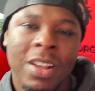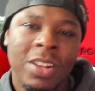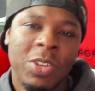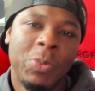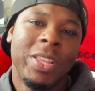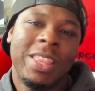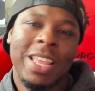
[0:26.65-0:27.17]

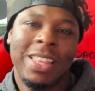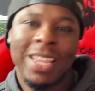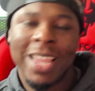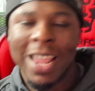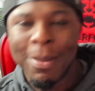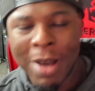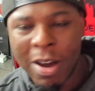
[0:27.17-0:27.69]
the week that they
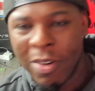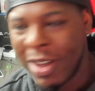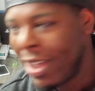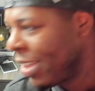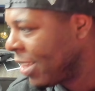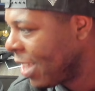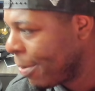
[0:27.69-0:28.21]
came out,
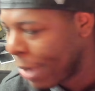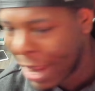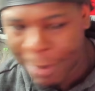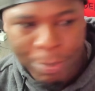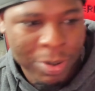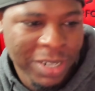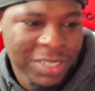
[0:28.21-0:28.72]
gave my
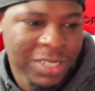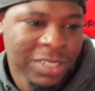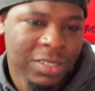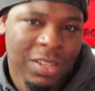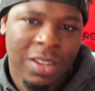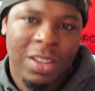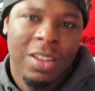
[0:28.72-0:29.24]

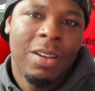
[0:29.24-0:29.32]
impressions,